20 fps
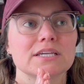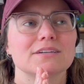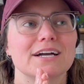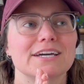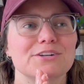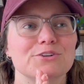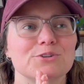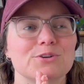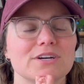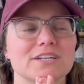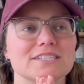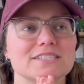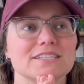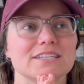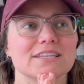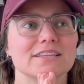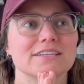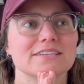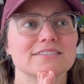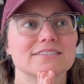I don't know how to
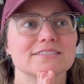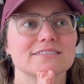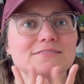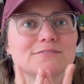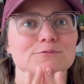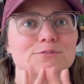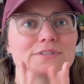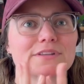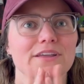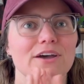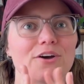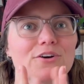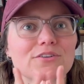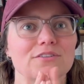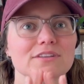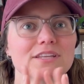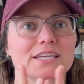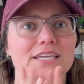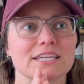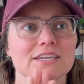say this
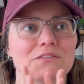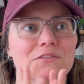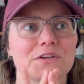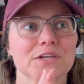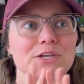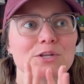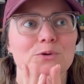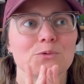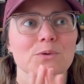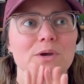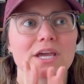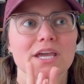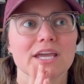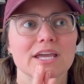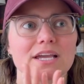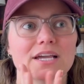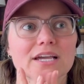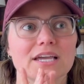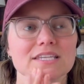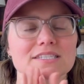without like giving it
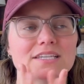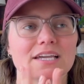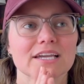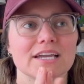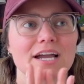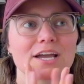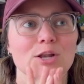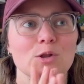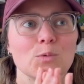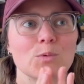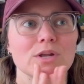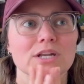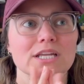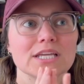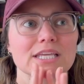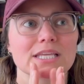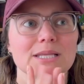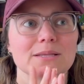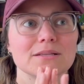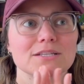away, because I kind of want
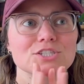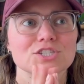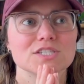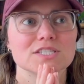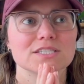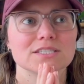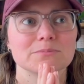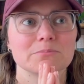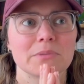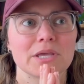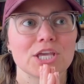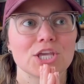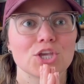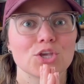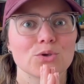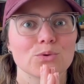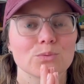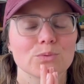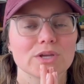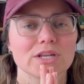to just make
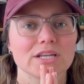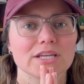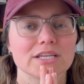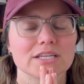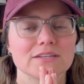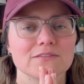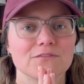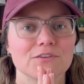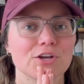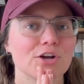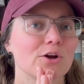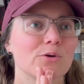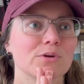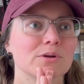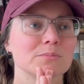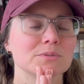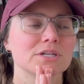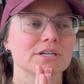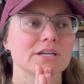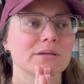you read it and figure out what
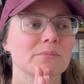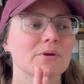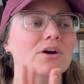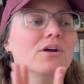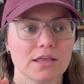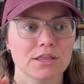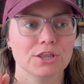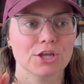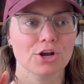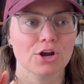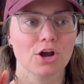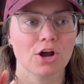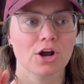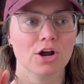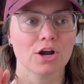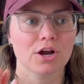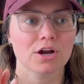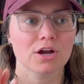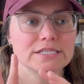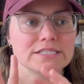I'm talking about. There
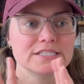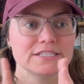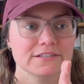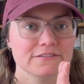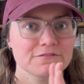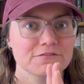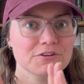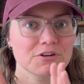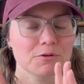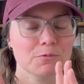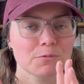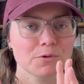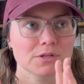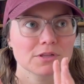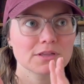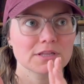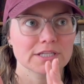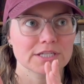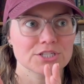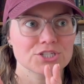are different
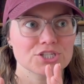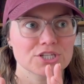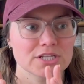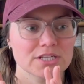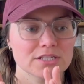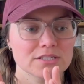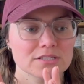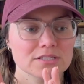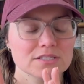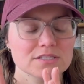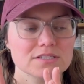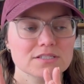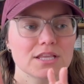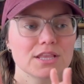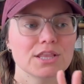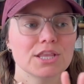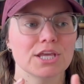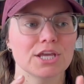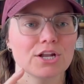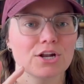religions
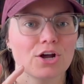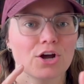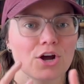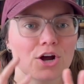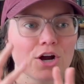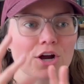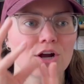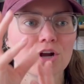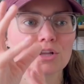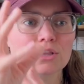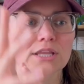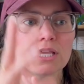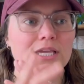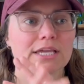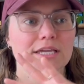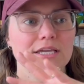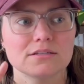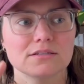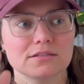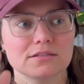that are like,